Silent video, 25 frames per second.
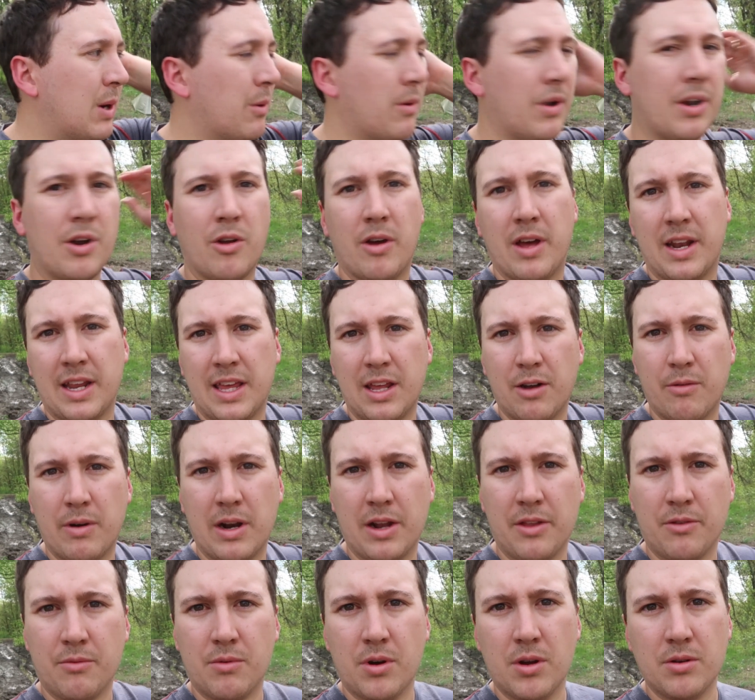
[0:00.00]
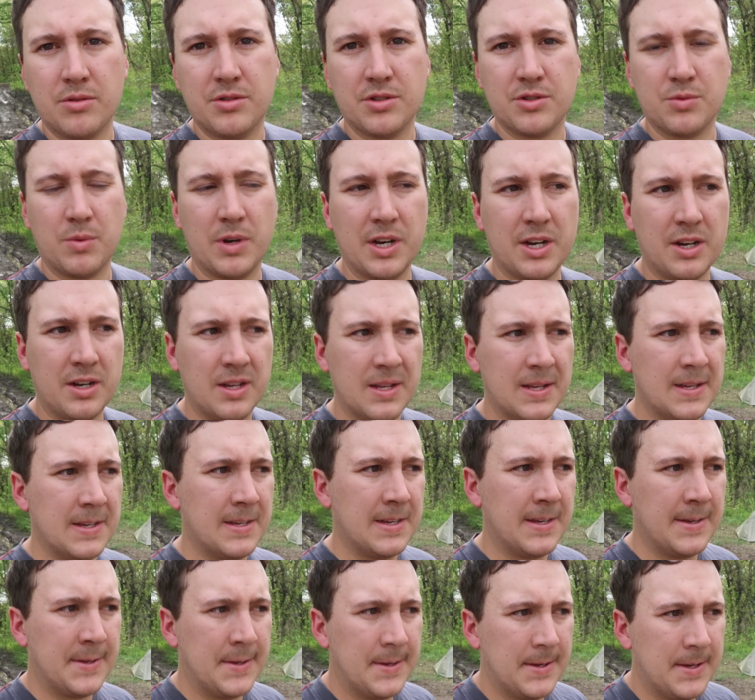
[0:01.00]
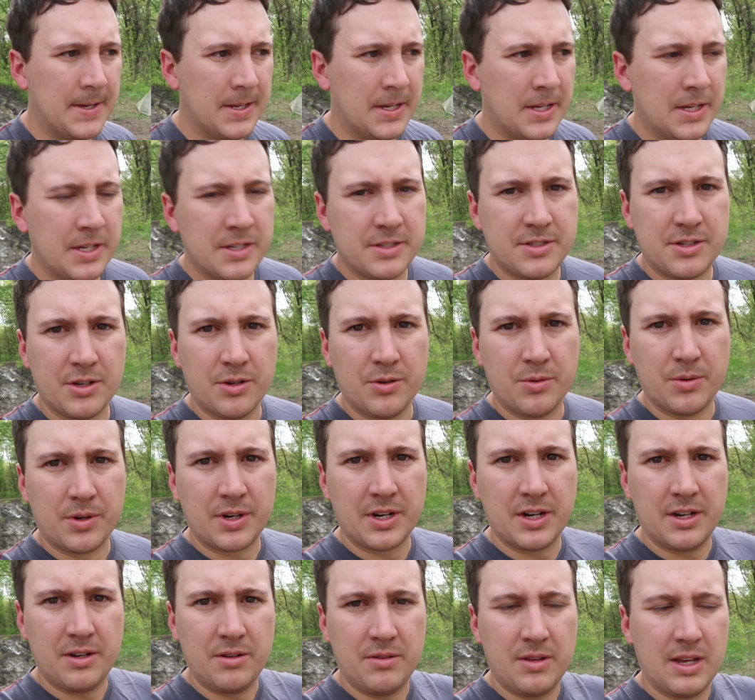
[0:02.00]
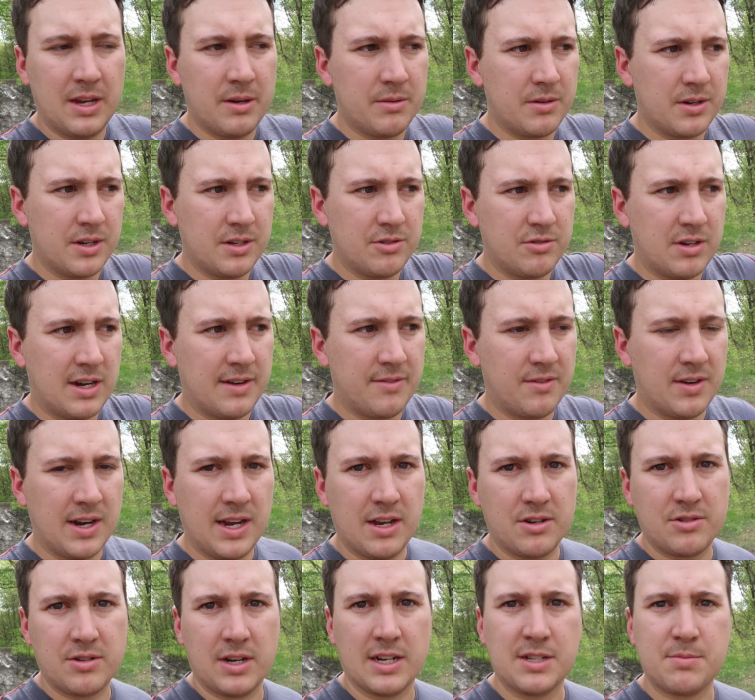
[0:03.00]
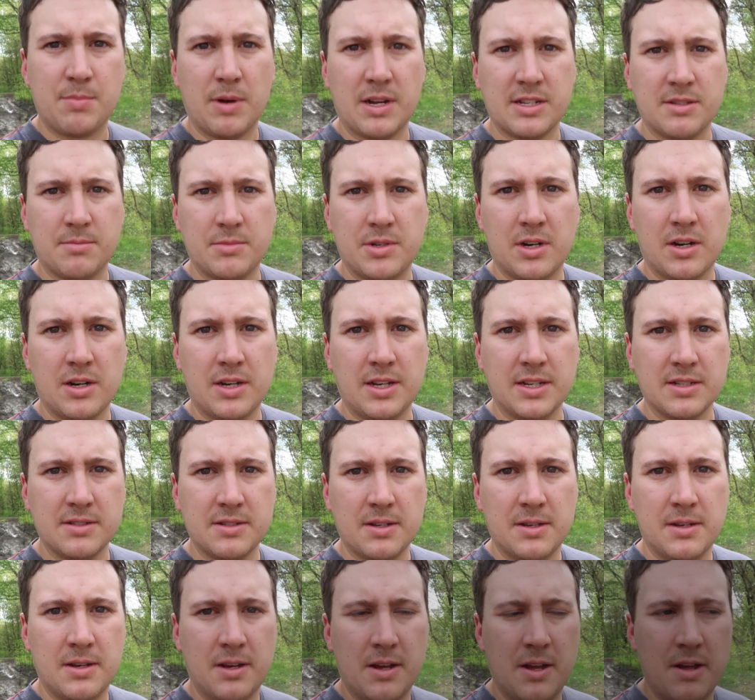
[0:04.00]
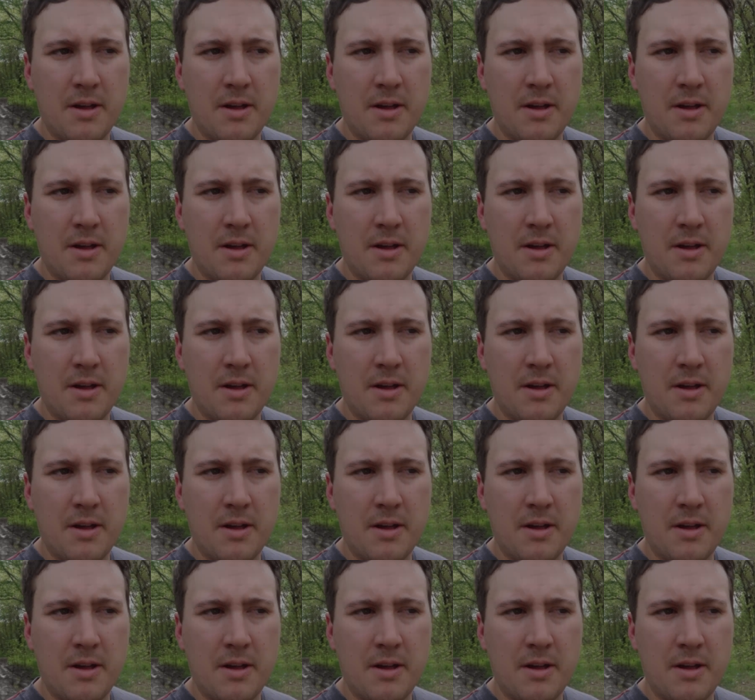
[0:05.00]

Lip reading: want to know how to get around the roads as well. So we're going to do that. We're going to drive around, try to spot some turkeys.